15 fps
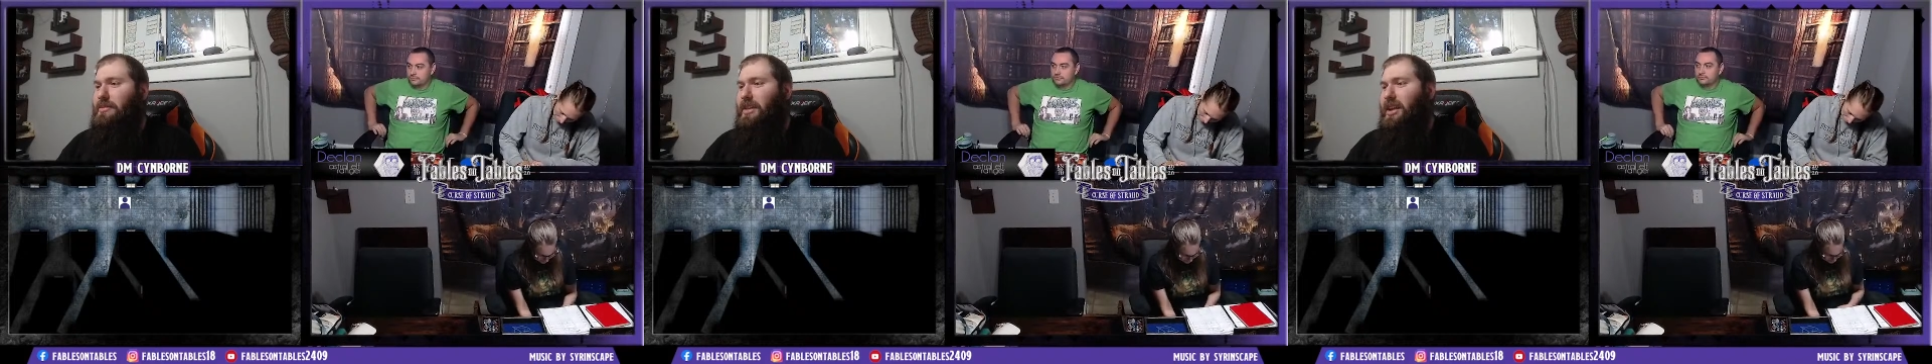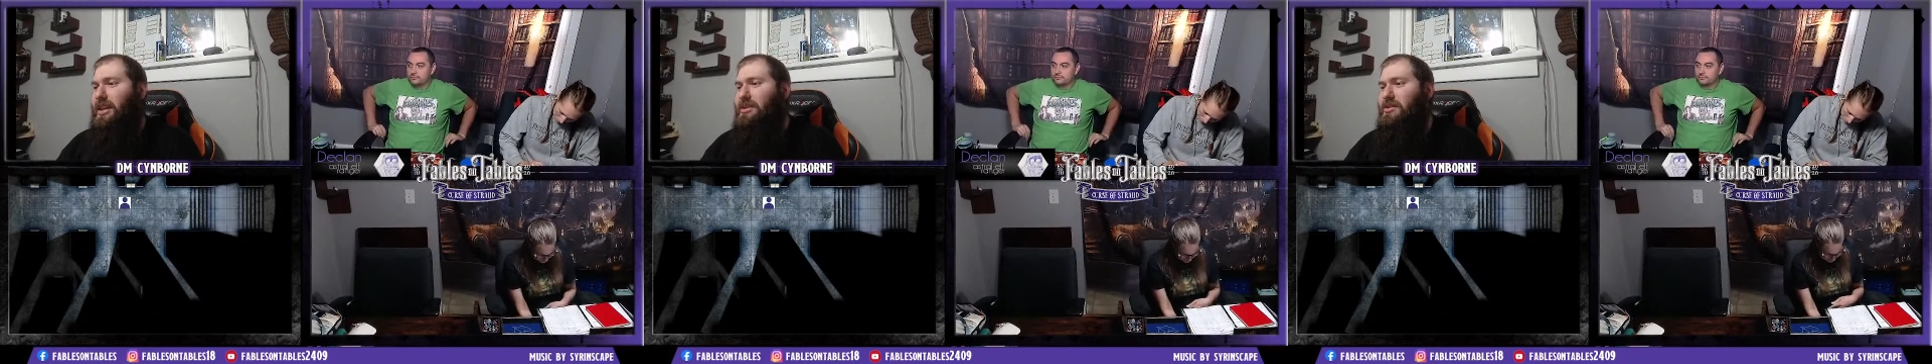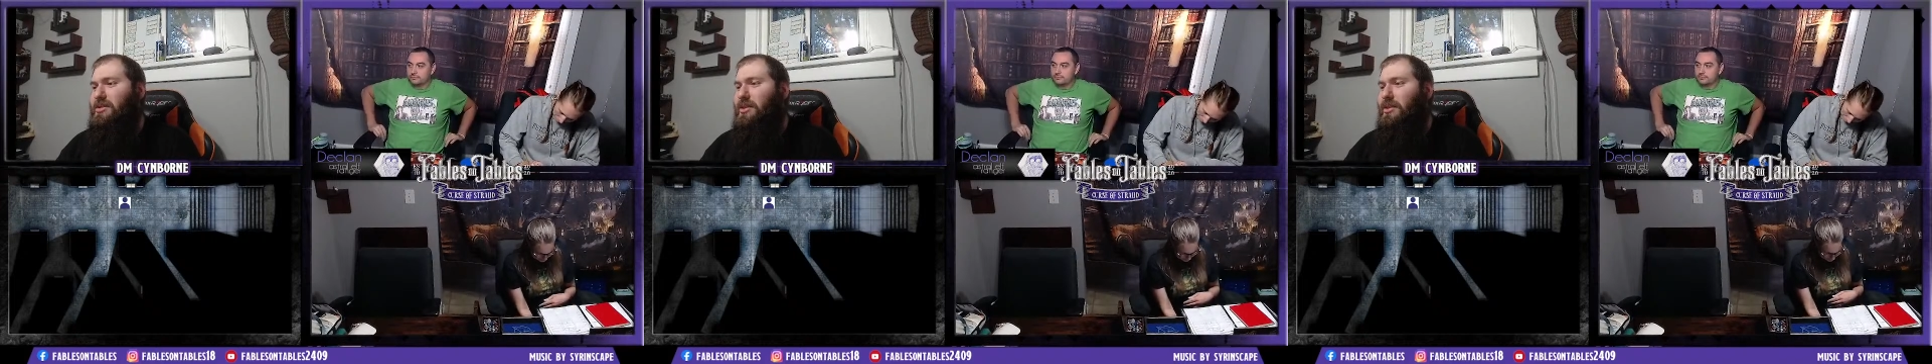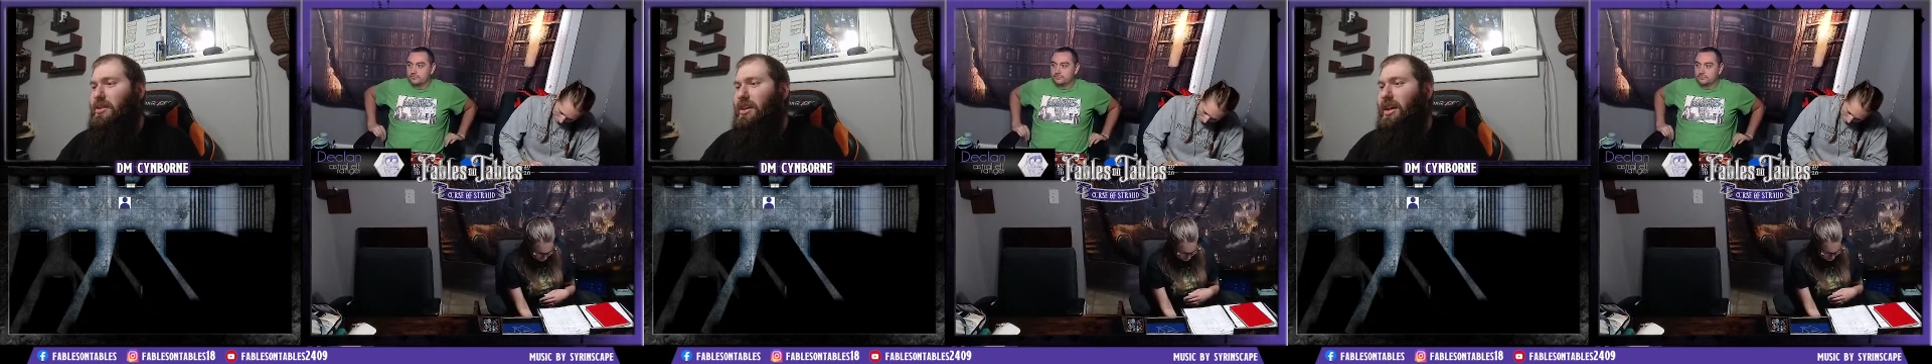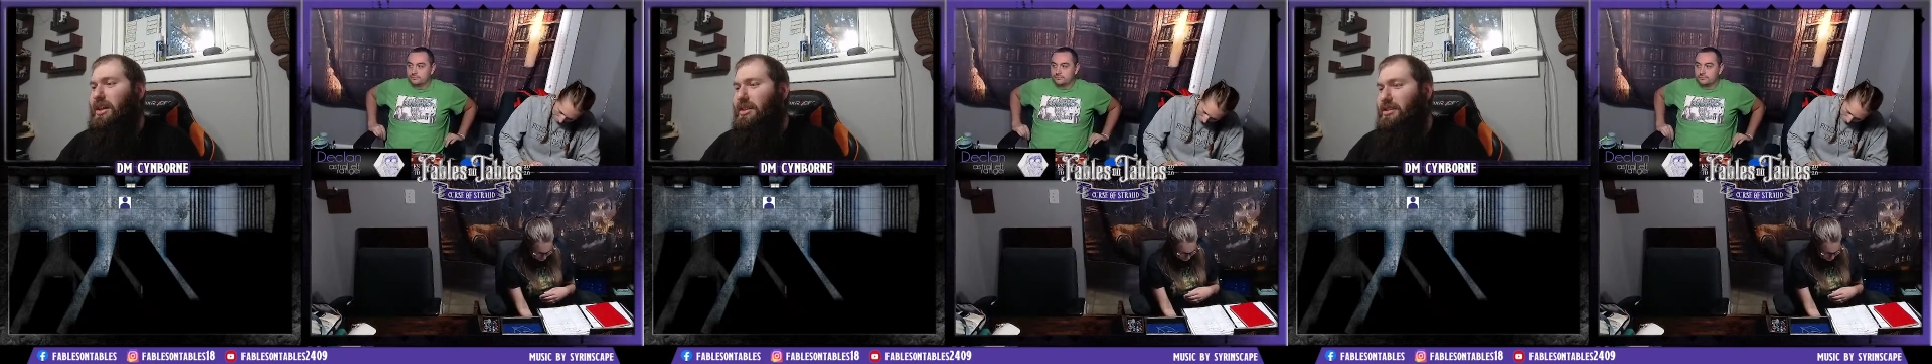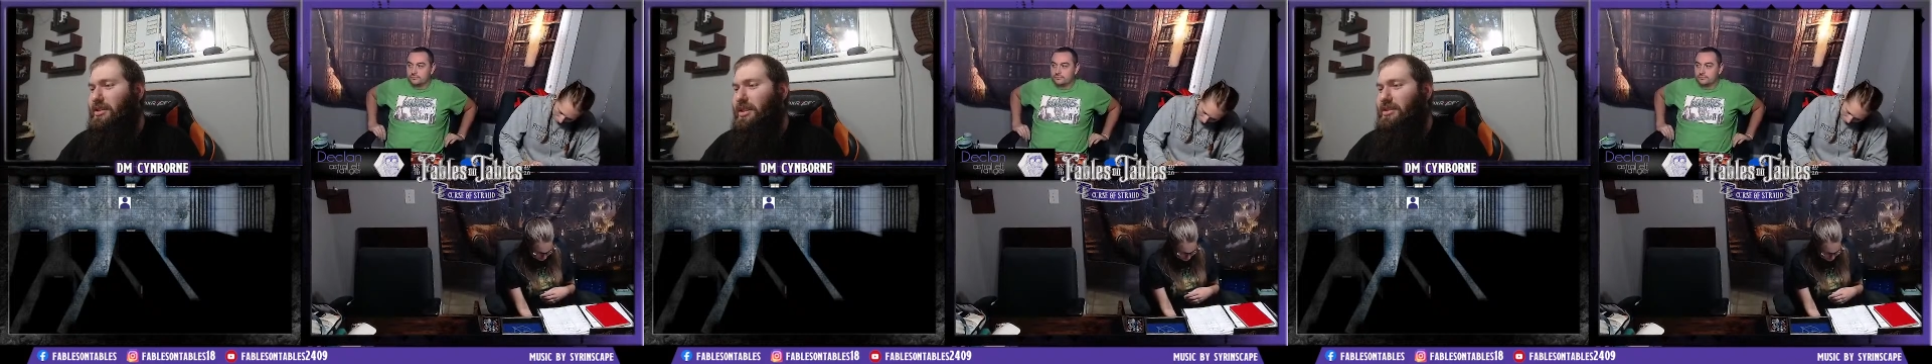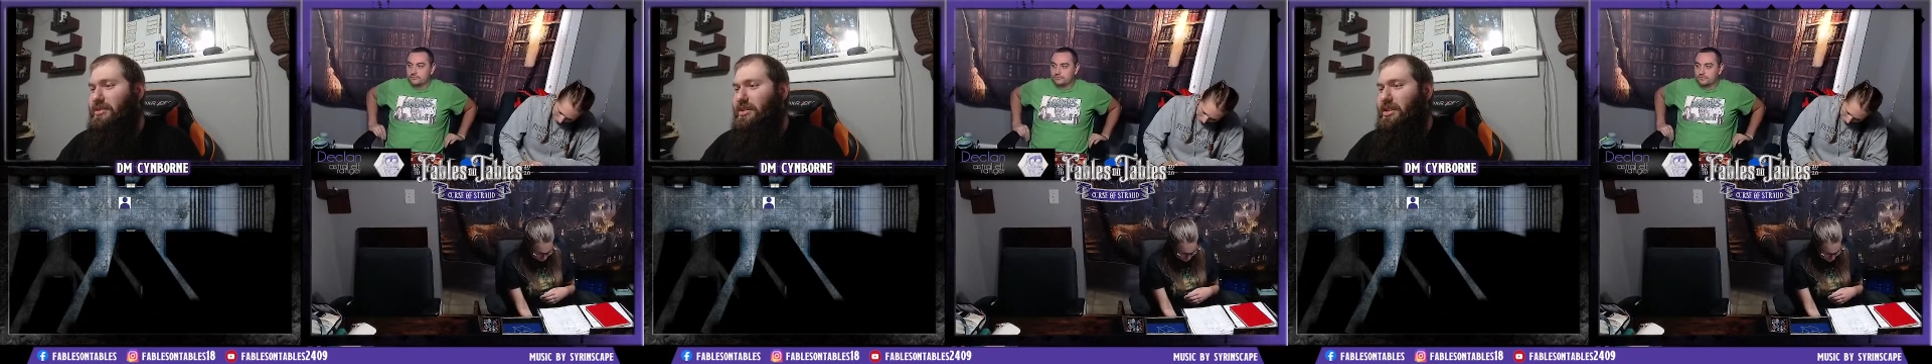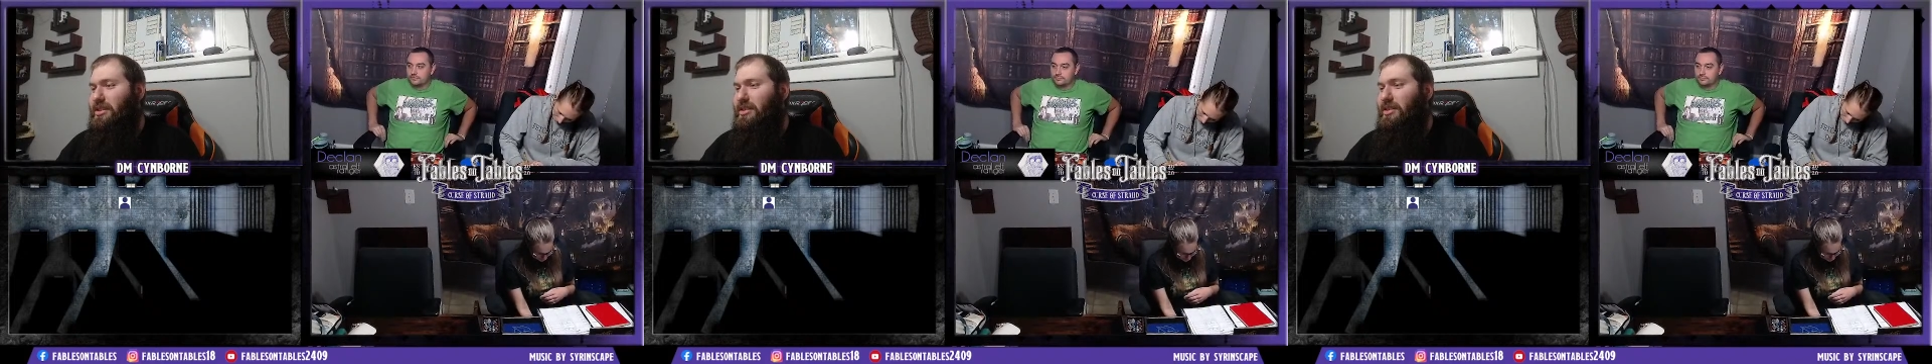I guess there's no light. You guys
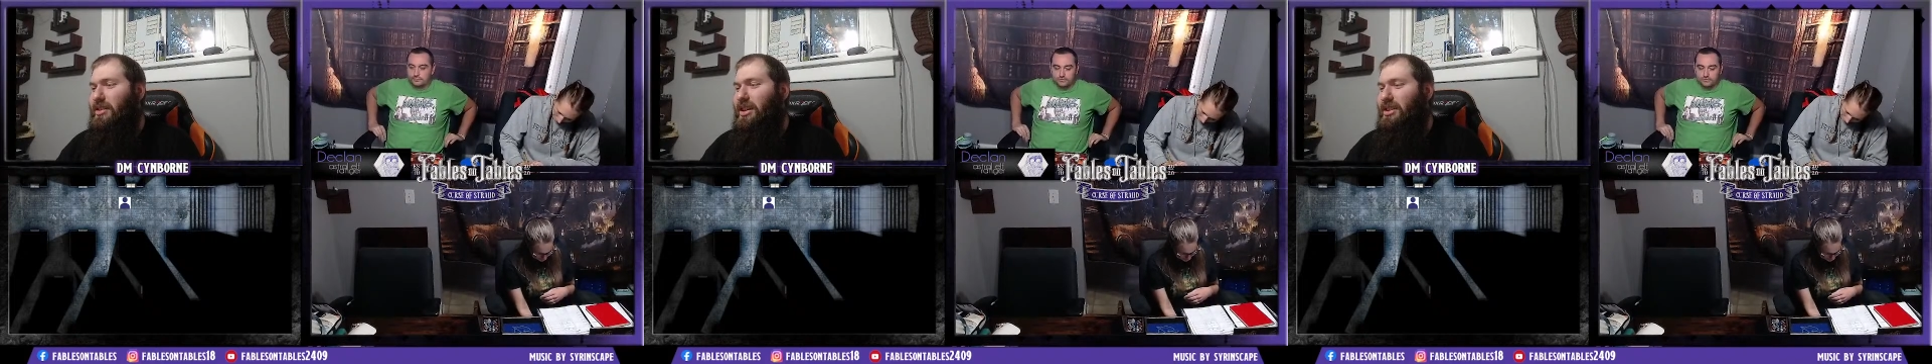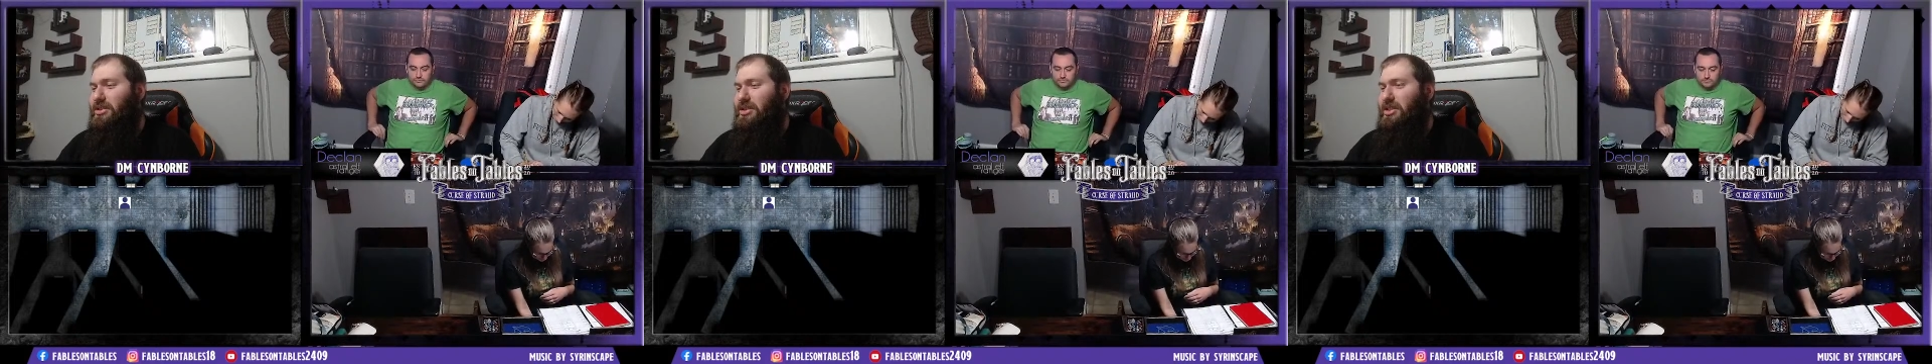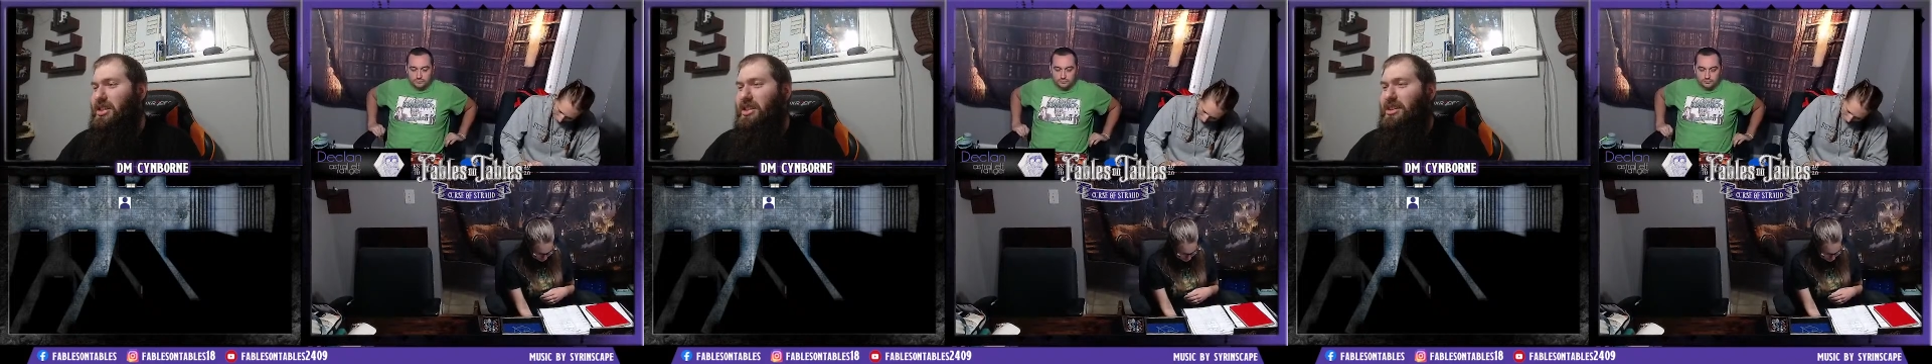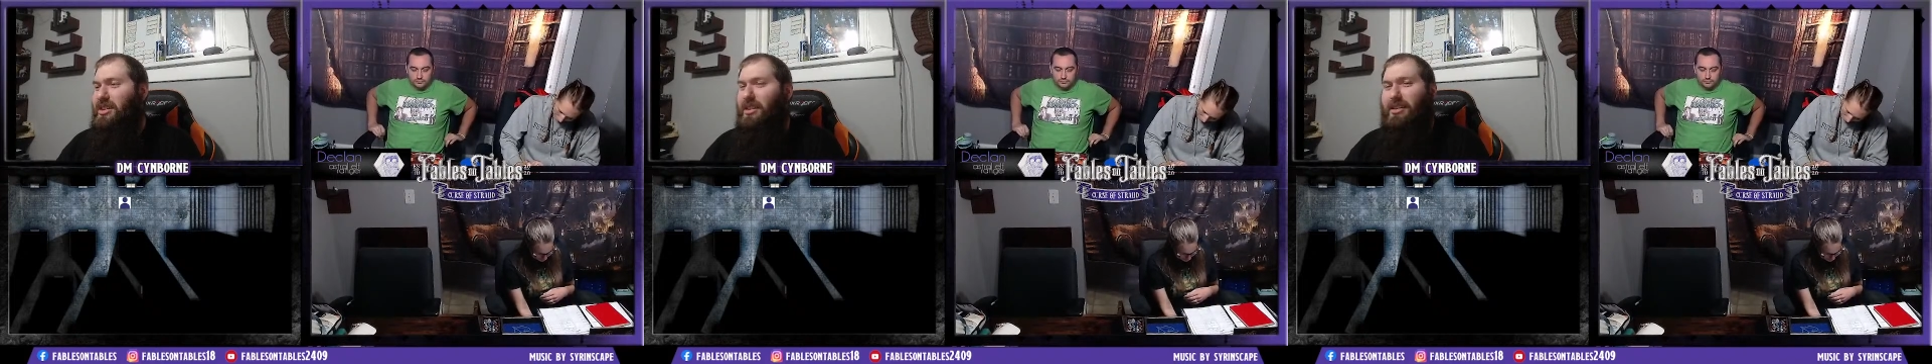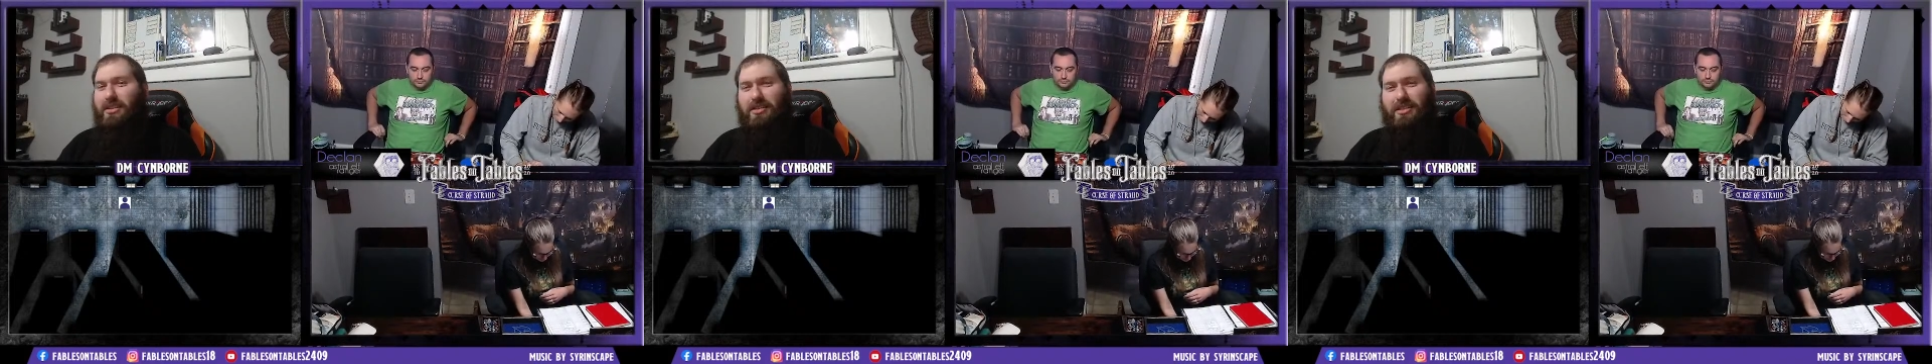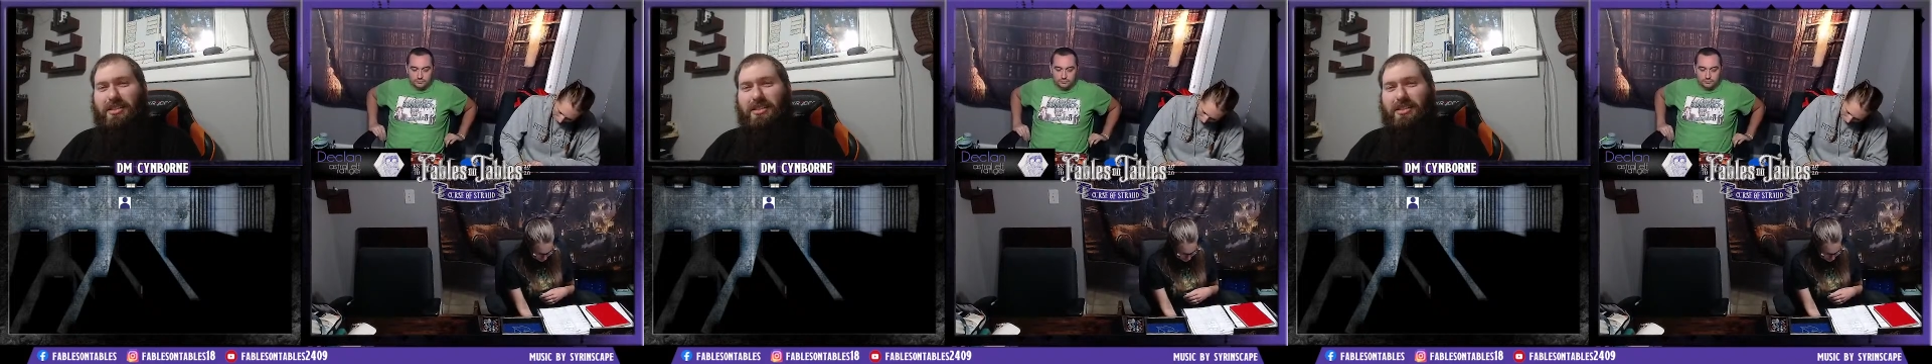are just in the dark.